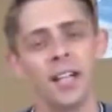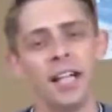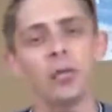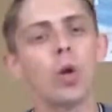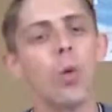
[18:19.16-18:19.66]

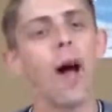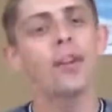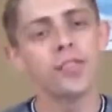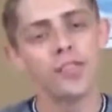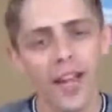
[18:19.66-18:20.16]
it
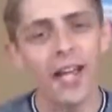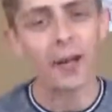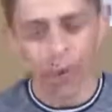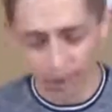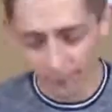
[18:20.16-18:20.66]
requires
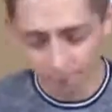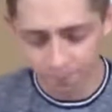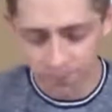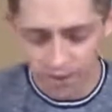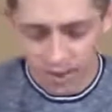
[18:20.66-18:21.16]
faith.
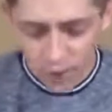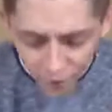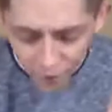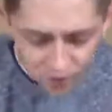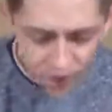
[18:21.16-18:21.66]

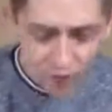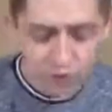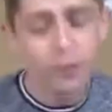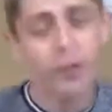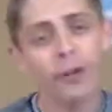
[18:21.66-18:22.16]
Faith that the
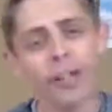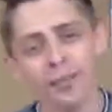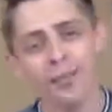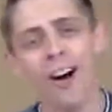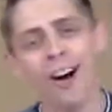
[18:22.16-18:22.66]
Spirit
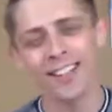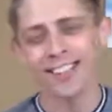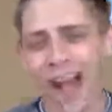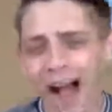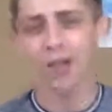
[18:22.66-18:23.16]
of God
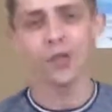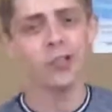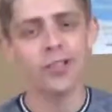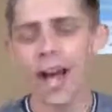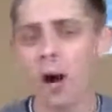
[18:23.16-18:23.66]
is
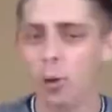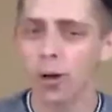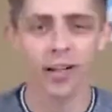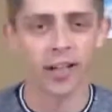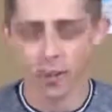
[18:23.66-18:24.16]
actually at
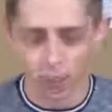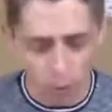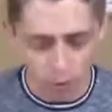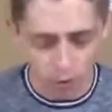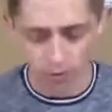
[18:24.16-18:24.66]
work in the
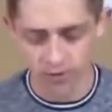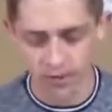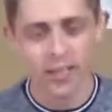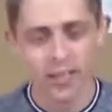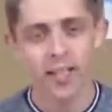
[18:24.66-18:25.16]
world,
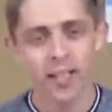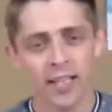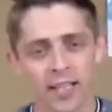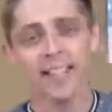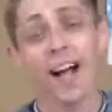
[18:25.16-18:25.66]

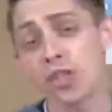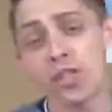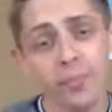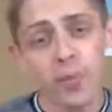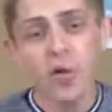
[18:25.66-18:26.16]
is
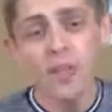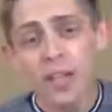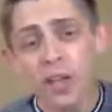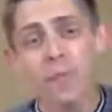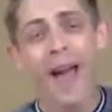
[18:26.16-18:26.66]
actually moving
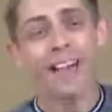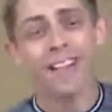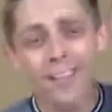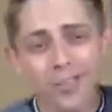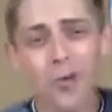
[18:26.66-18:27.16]

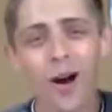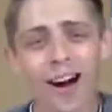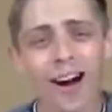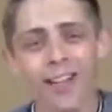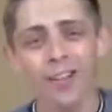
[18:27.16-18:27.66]
humanity to a
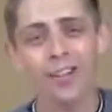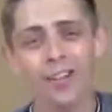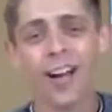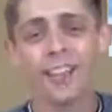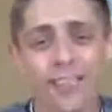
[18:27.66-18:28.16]
higher
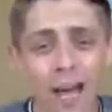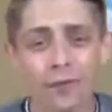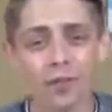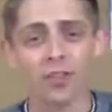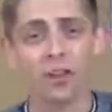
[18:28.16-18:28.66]

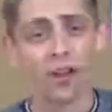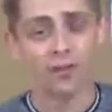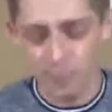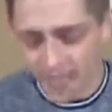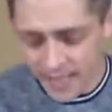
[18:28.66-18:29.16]
level
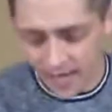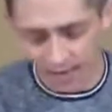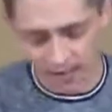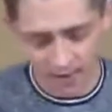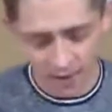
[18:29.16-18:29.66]
of
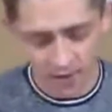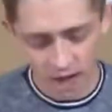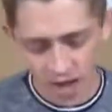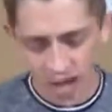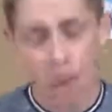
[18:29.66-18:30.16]
being.
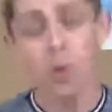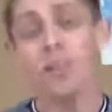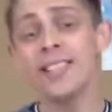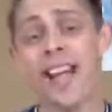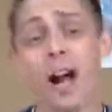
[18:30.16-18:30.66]
And when
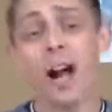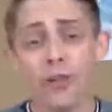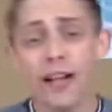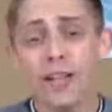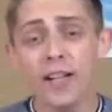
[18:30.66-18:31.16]
we sacrifice